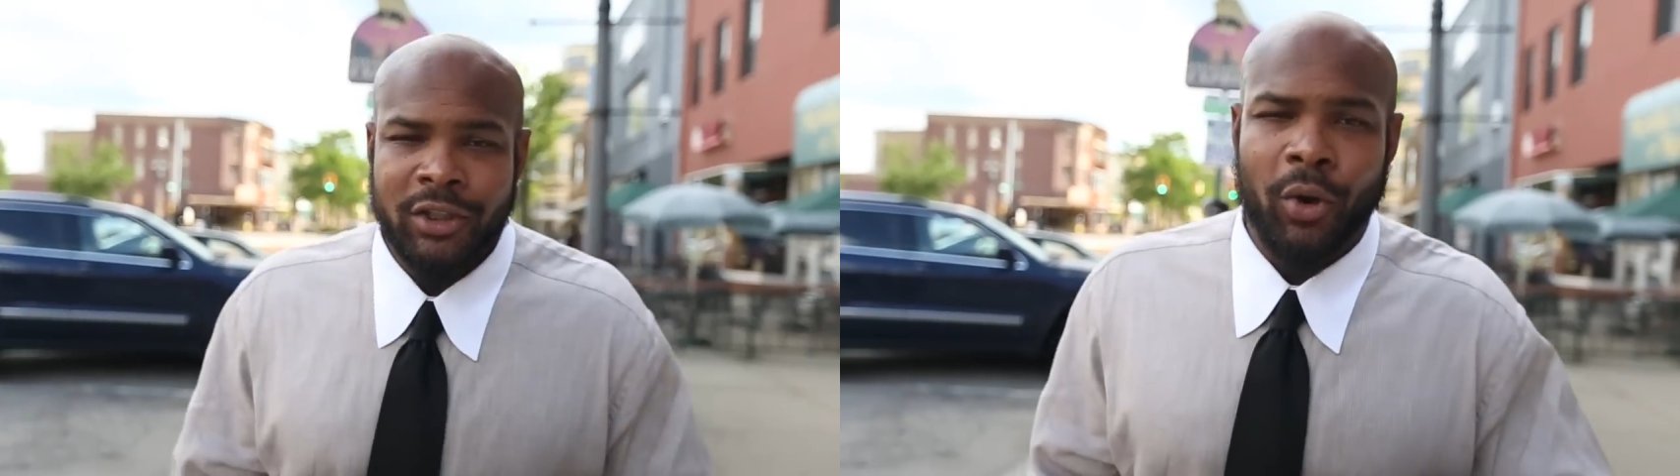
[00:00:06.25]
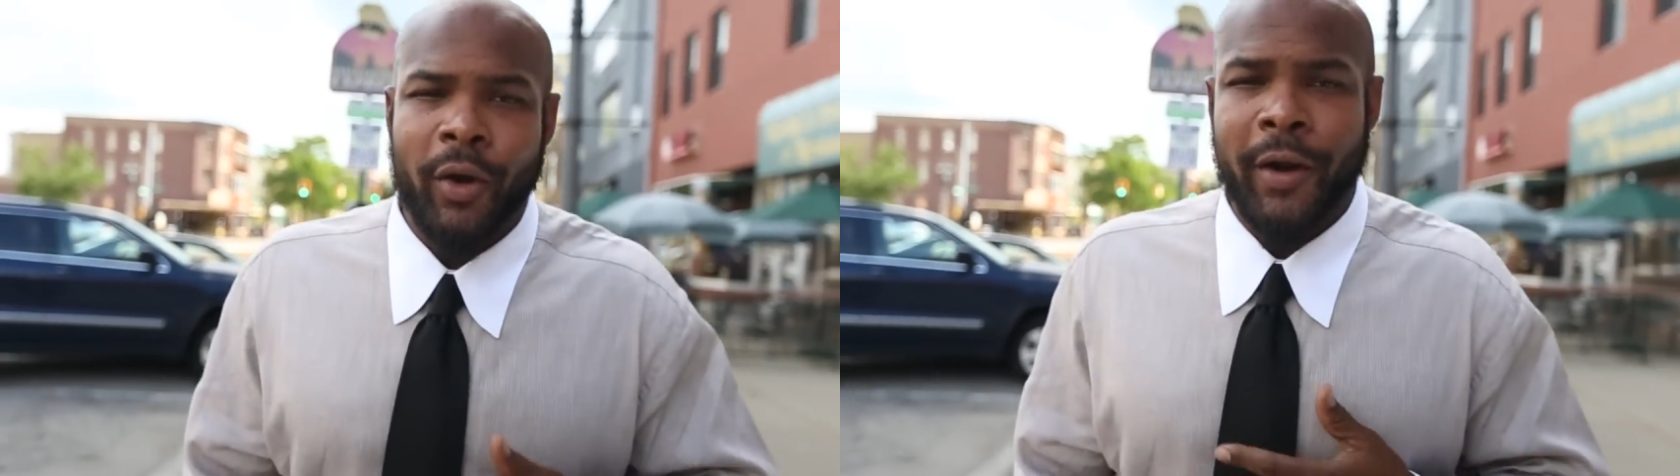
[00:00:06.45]

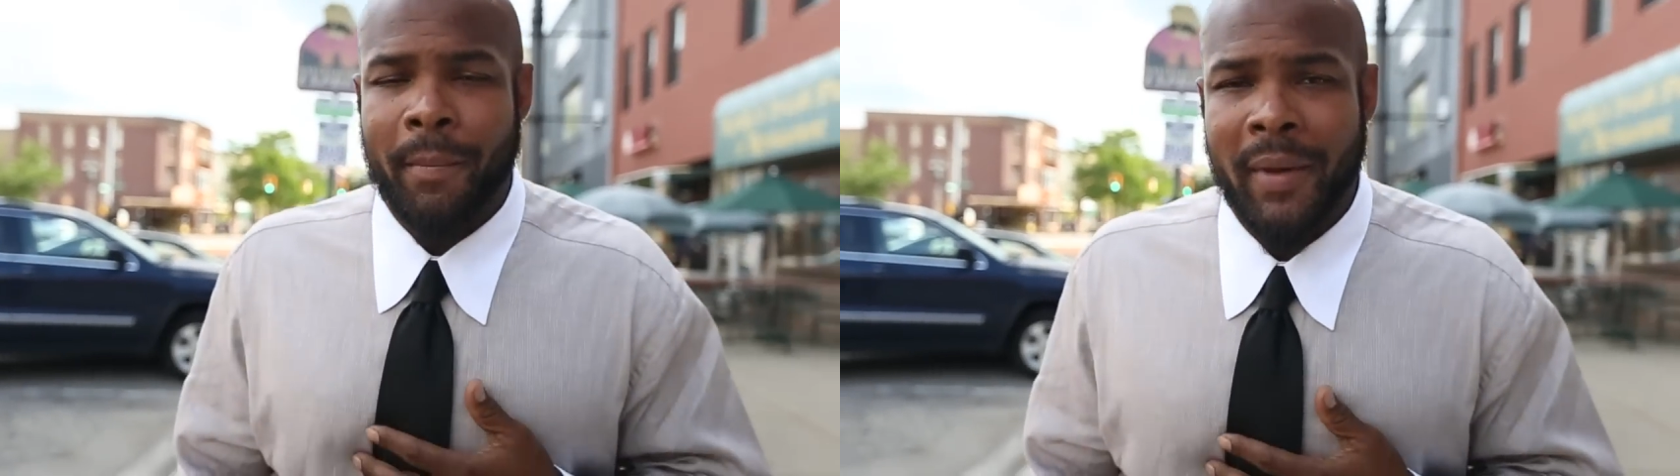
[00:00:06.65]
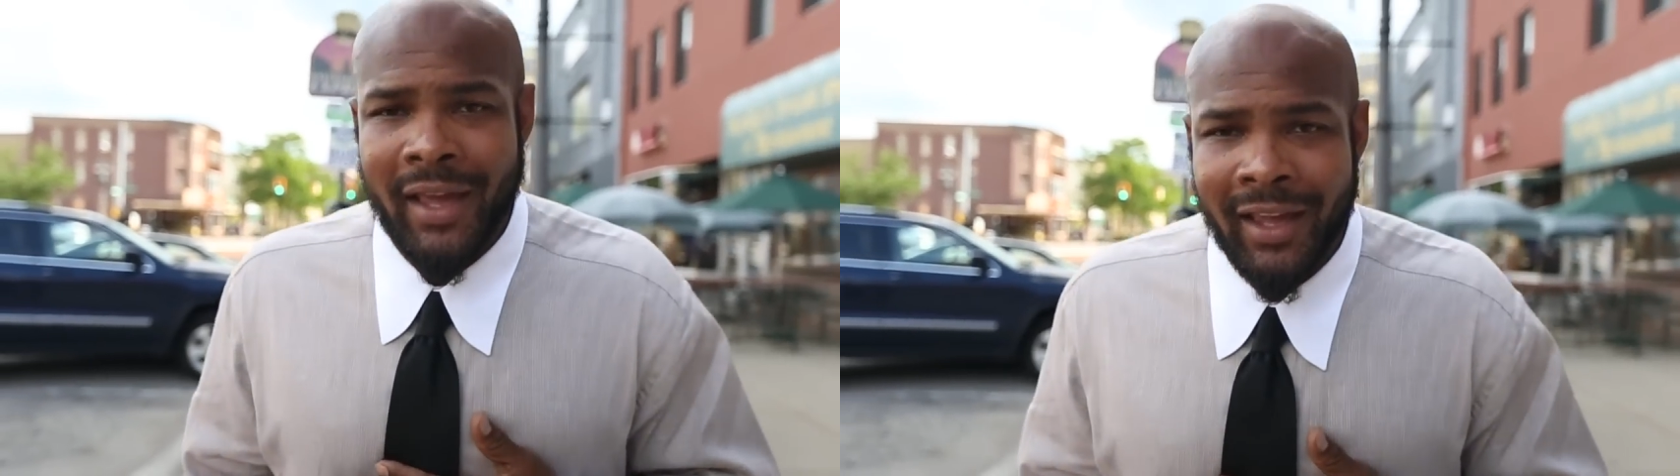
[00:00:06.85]

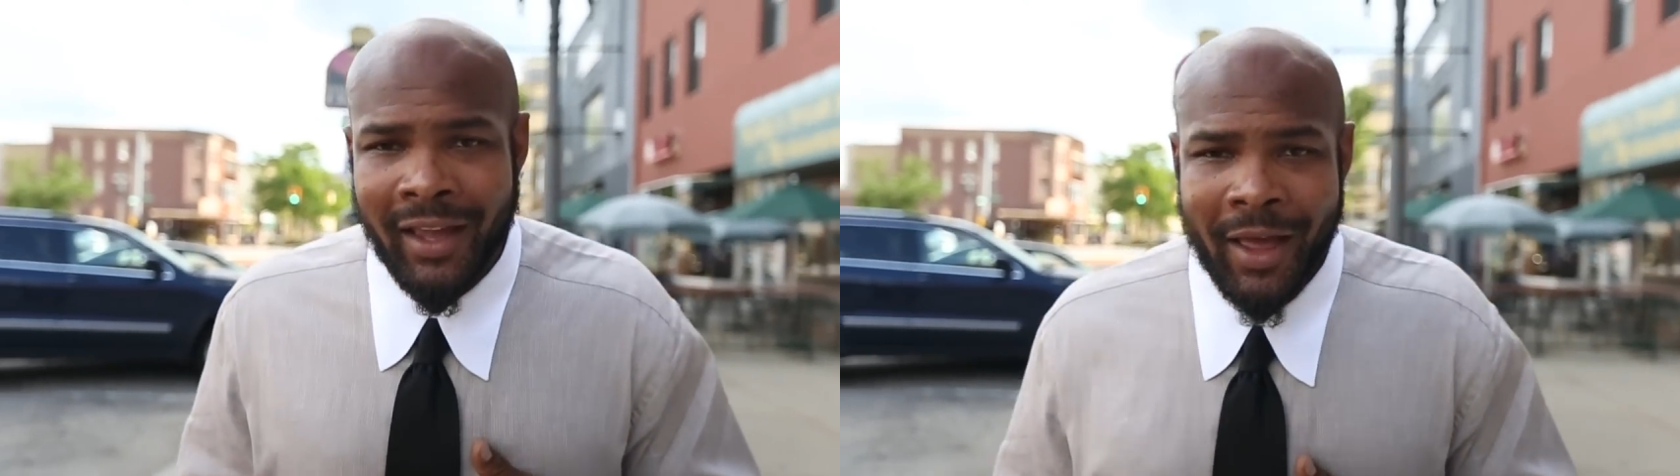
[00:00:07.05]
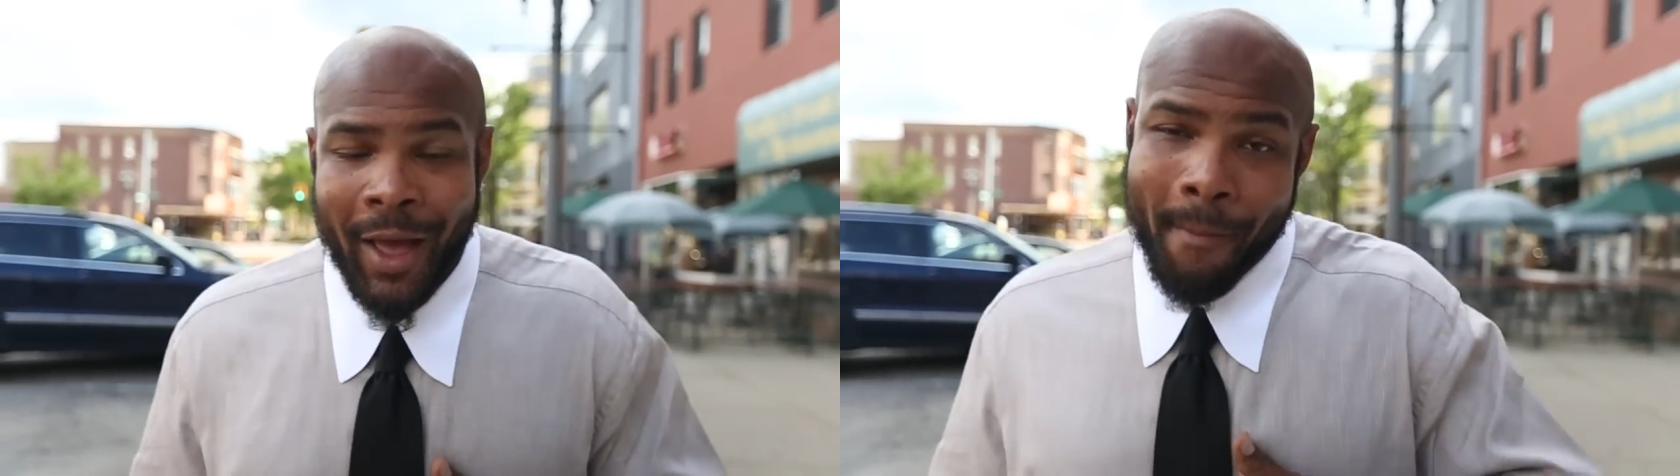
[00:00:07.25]
Join me,
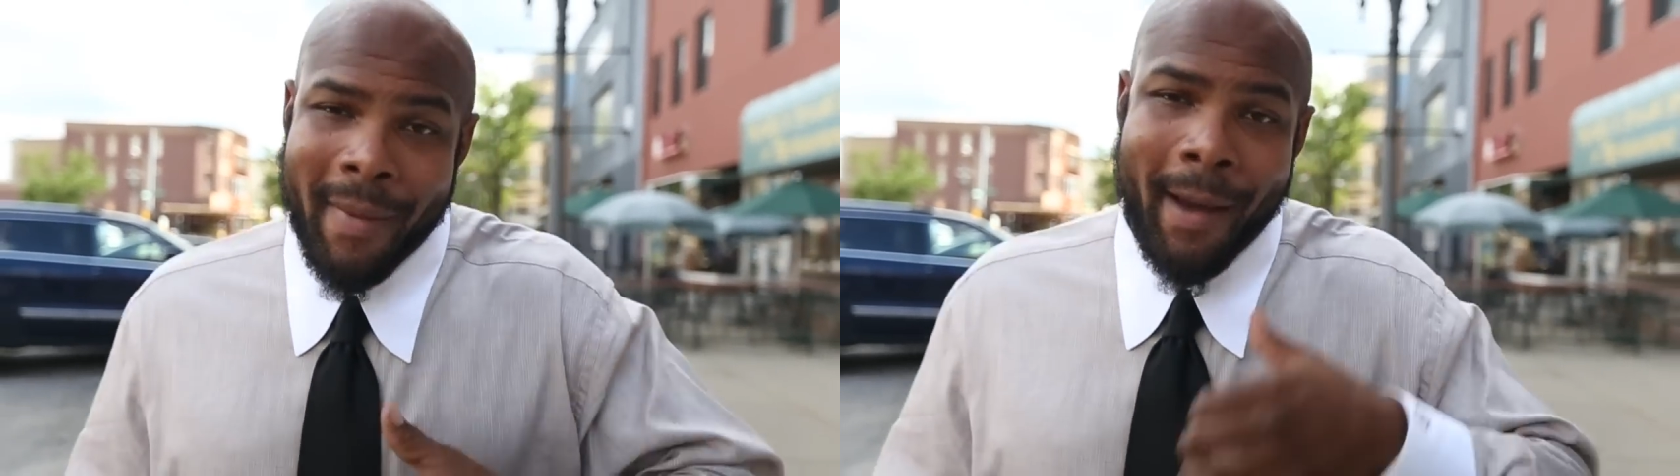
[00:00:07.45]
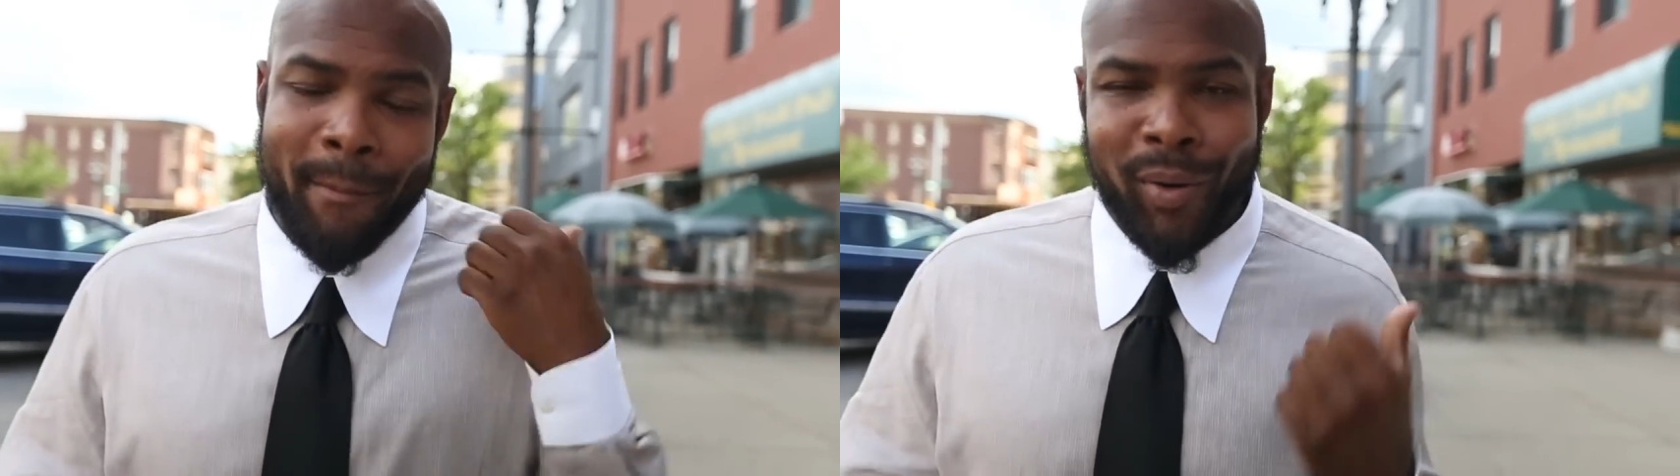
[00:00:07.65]
my